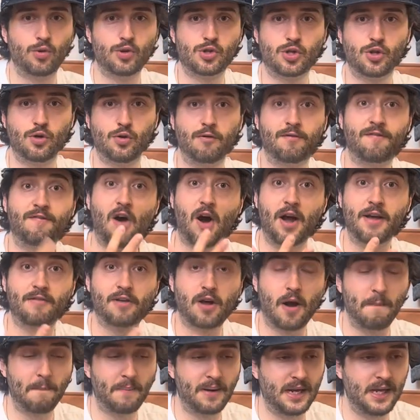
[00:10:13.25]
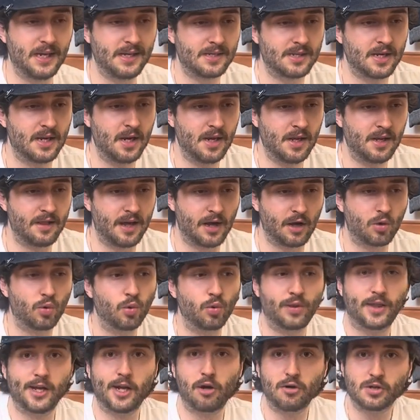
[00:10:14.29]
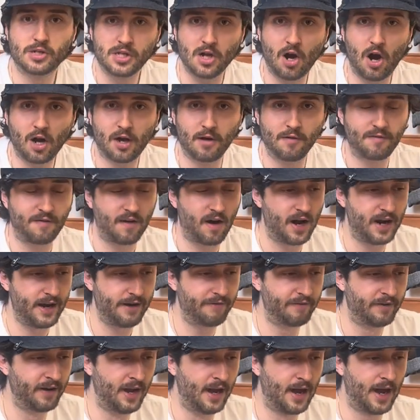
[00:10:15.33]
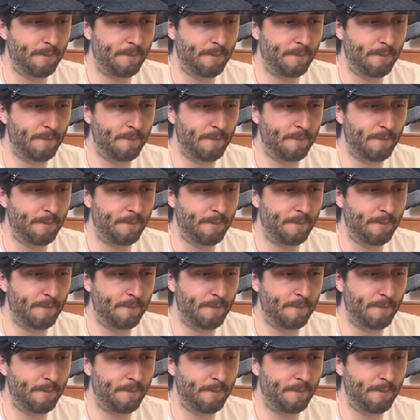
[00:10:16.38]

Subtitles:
to 5 companies. They're called the Osaka Five.